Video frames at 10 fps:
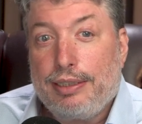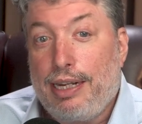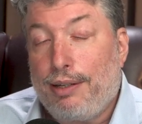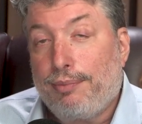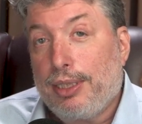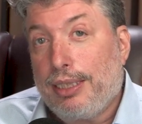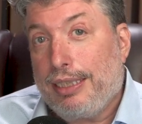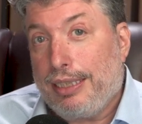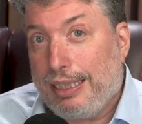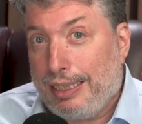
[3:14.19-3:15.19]
Now,
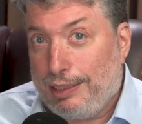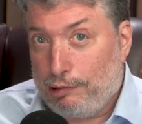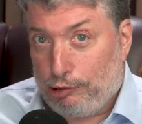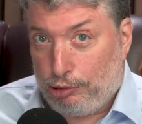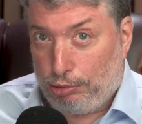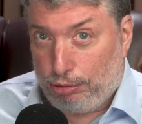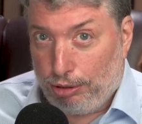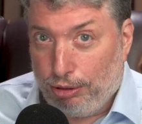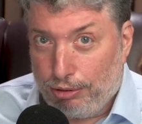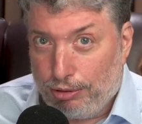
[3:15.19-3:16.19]
it is
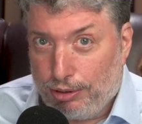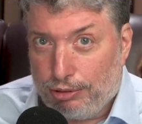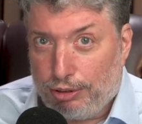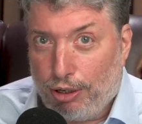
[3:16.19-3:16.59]
true that